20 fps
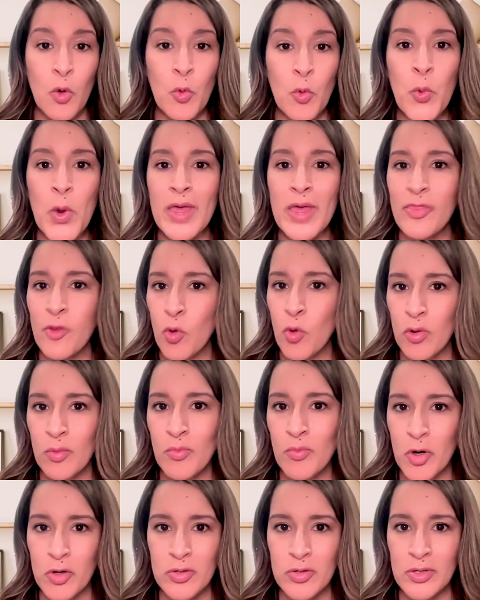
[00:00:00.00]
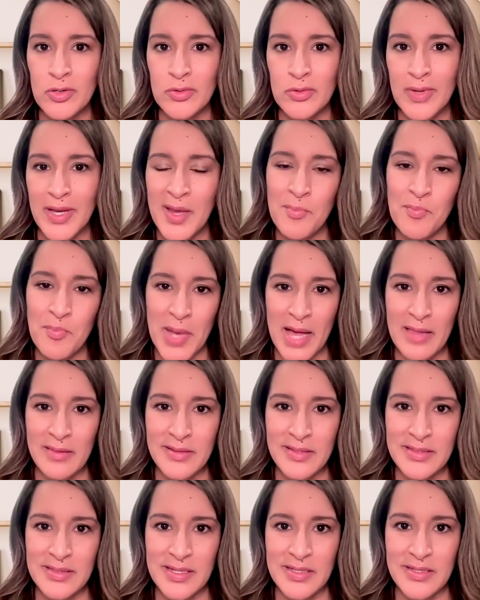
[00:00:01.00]
with hormonal
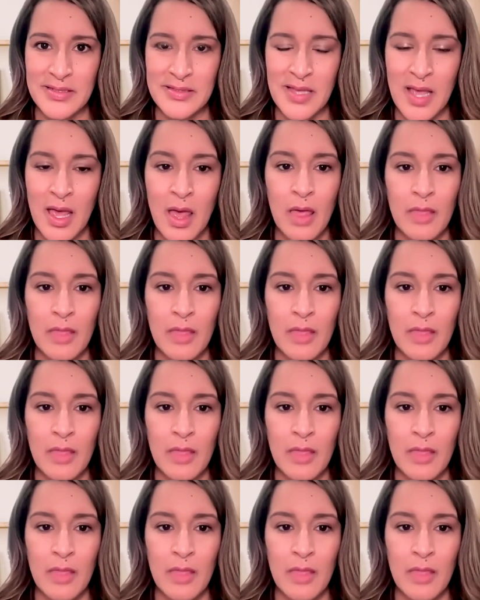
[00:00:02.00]
imbalances.